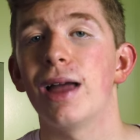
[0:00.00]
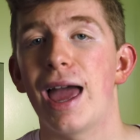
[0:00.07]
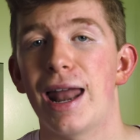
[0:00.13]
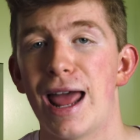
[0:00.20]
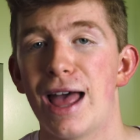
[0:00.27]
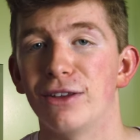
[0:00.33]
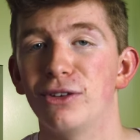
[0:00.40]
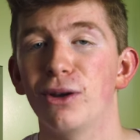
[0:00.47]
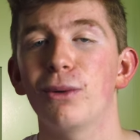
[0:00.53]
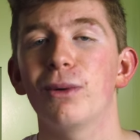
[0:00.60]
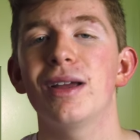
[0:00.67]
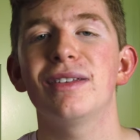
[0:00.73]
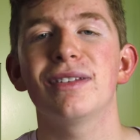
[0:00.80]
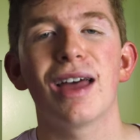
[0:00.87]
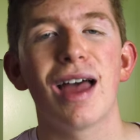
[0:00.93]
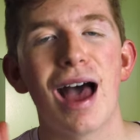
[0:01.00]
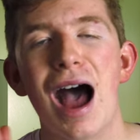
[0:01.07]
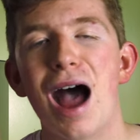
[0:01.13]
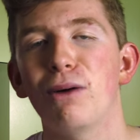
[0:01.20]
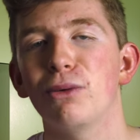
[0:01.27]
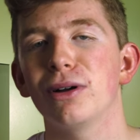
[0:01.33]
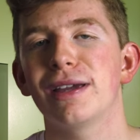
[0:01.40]
And as always,
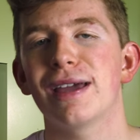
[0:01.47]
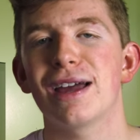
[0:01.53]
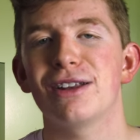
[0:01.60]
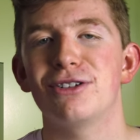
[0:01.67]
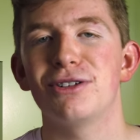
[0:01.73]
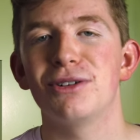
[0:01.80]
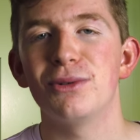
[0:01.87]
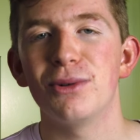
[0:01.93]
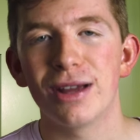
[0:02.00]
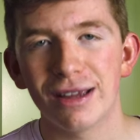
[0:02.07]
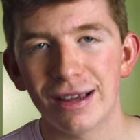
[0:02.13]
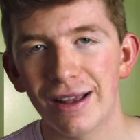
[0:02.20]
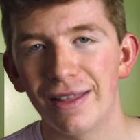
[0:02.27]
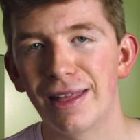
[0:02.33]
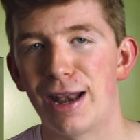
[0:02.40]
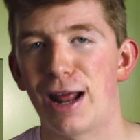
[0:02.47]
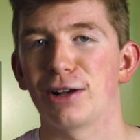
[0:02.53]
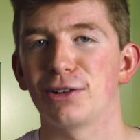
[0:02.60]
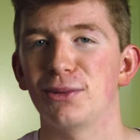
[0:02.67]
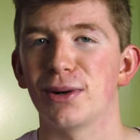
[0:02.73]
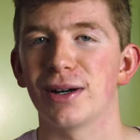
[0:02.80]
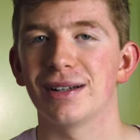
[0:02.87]
I will catch you in the
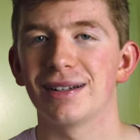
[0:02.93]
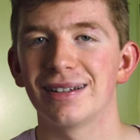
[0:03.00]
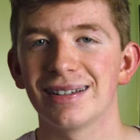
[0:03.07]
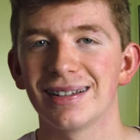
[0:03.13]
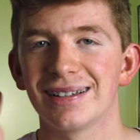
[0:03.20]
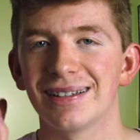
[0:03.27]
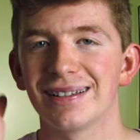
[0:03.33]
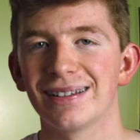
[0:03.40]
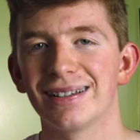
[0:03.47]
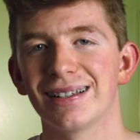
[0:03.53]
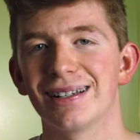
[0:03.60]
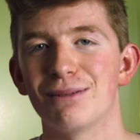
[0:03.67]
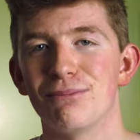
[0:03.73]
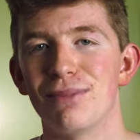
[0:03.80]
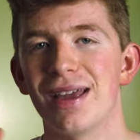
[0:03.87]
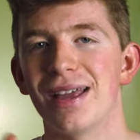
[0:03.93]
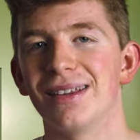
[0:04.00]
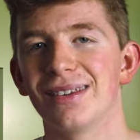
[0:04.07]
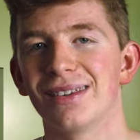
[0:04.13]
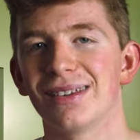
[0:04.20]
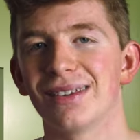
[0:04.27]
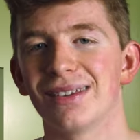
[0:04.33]
next one. Peace.